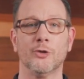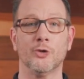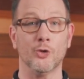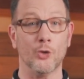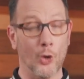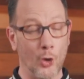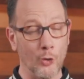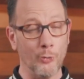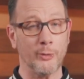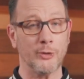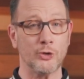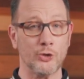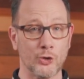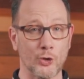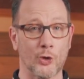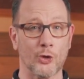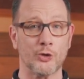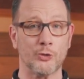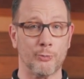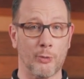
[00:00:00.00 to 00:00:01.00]
to open
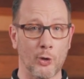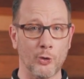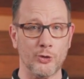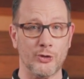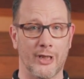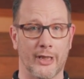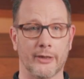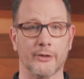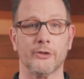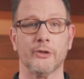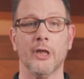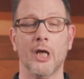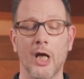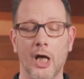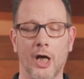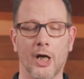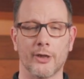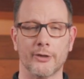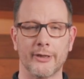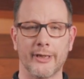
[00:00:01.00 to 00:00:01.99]
source projects
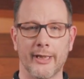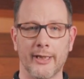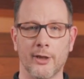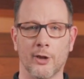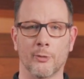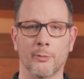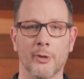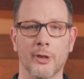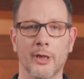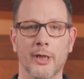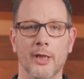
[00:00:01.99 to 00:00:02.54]
on GitHub.